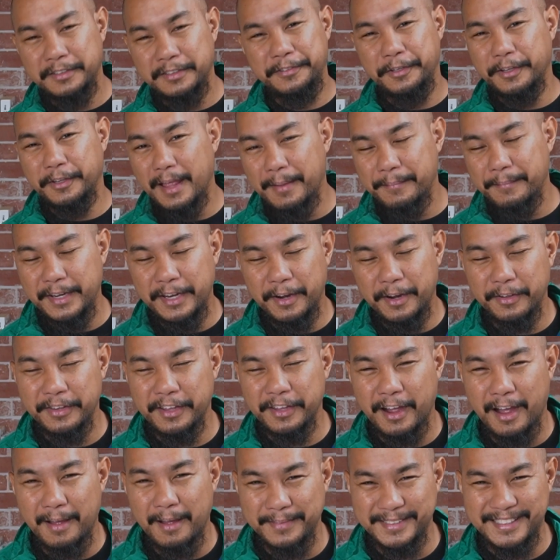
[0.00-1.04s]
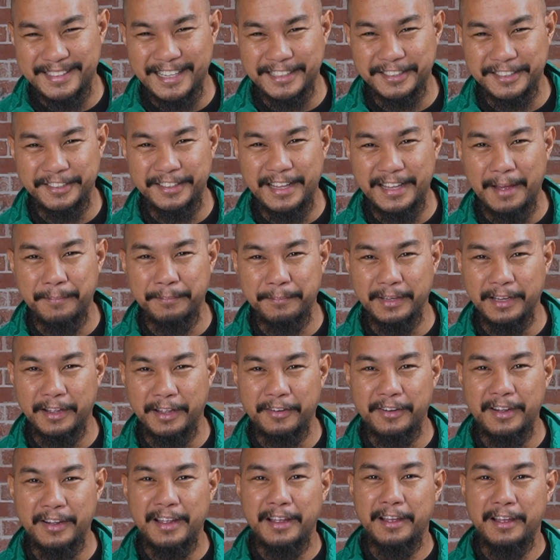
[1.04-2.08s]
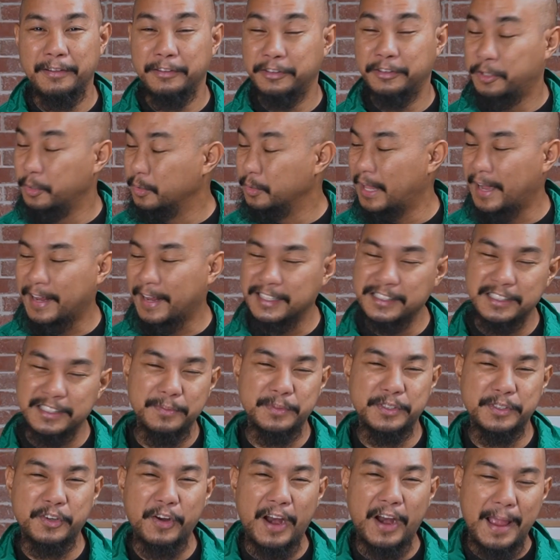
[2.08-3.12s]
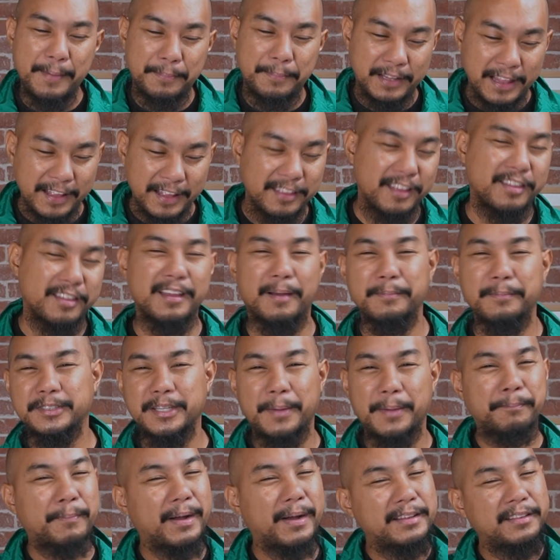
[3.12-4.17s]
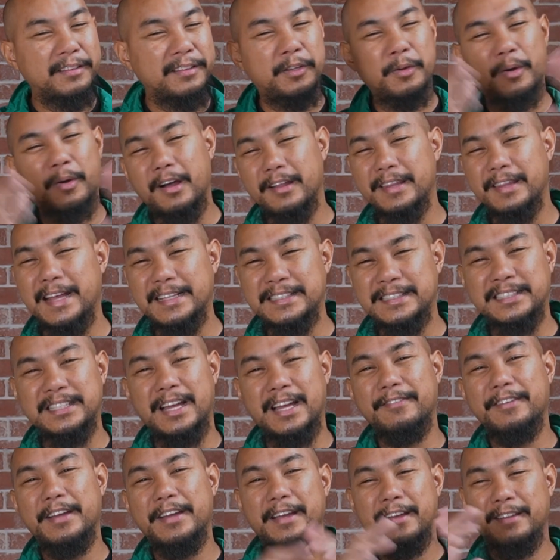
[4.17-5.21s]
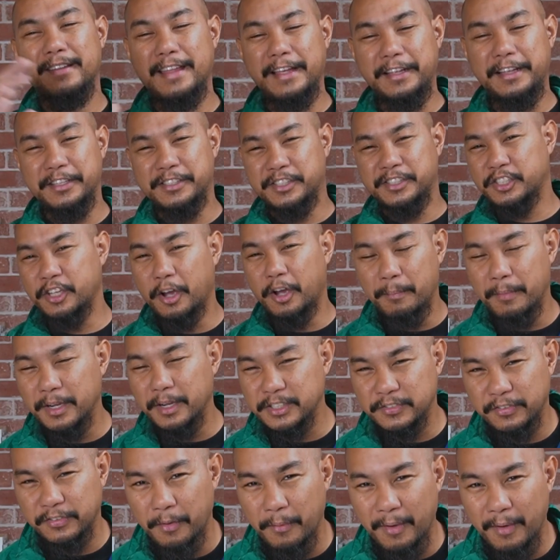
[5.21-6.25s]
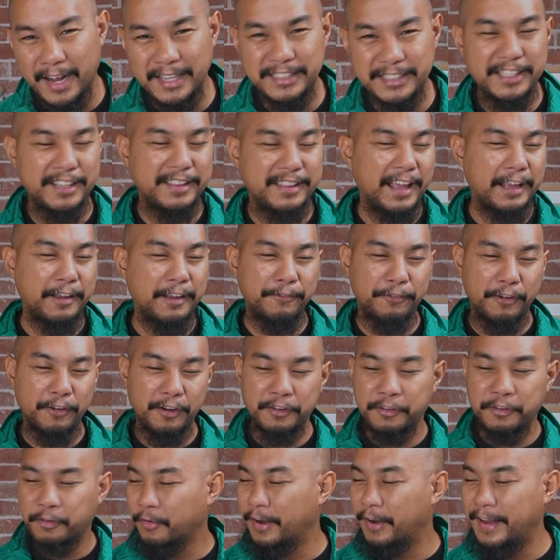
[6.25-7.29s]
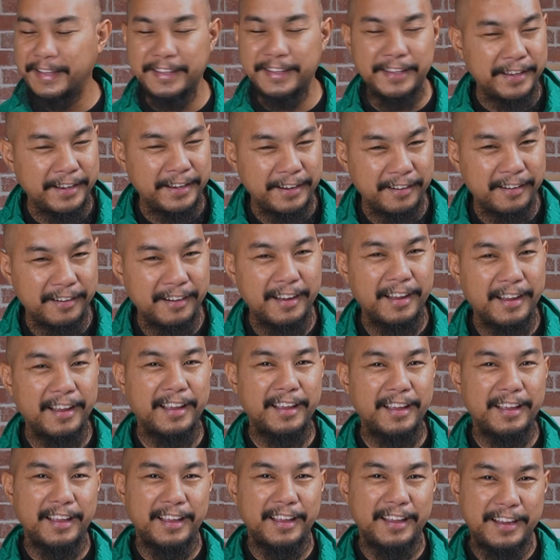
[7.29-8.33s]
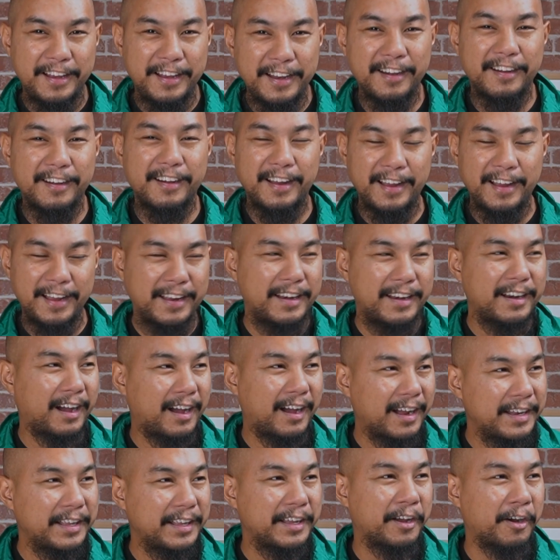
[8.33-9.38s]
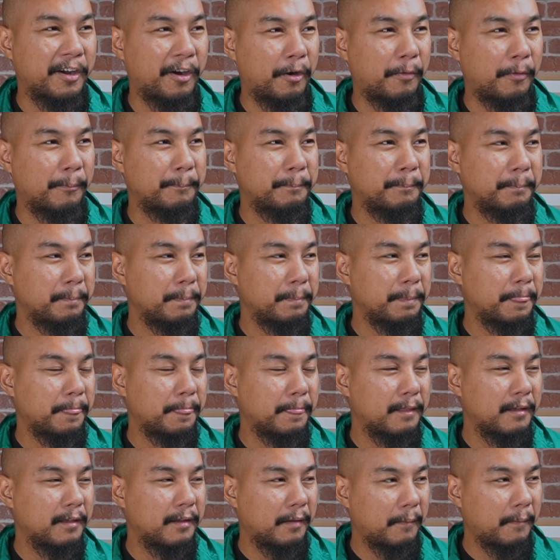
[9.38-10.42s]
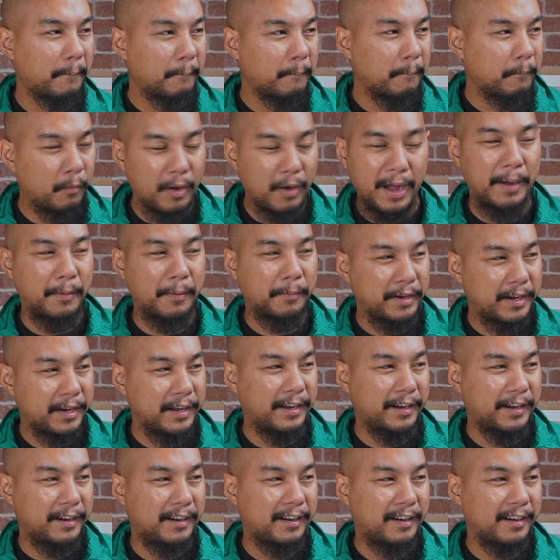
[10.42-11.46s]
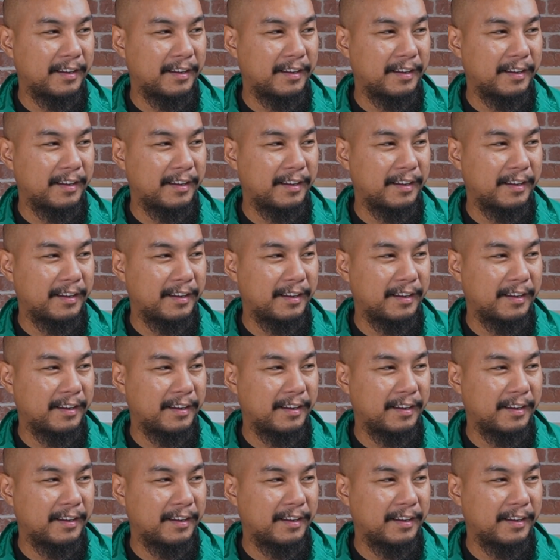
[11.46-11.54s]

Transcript: Do let me know in the comment section down below. Do like and subscribe, click the thumbs up button, do all that stuff. Thank you so much for watching. Thank you for a great year here in Honeycomb. Wow, what a year.